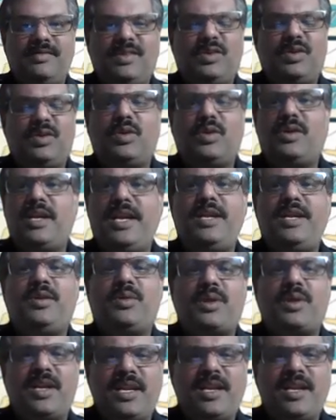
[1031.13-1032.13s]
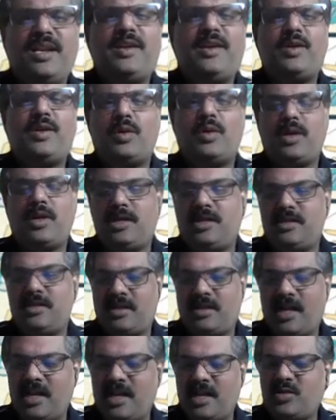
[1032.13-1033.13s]
You don't need to really code
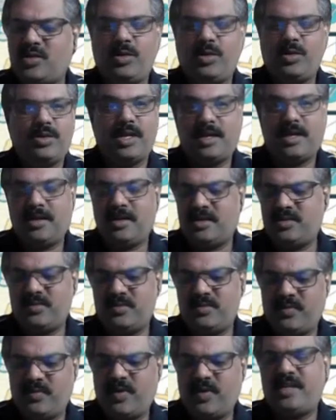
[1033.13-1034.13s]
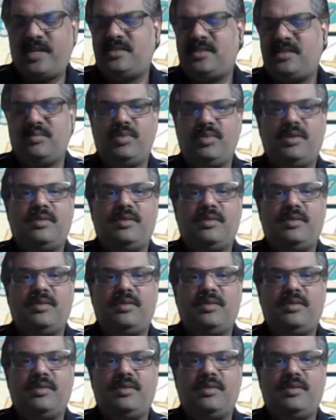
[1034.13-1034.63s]
anything. I'll show you that. It's very simple.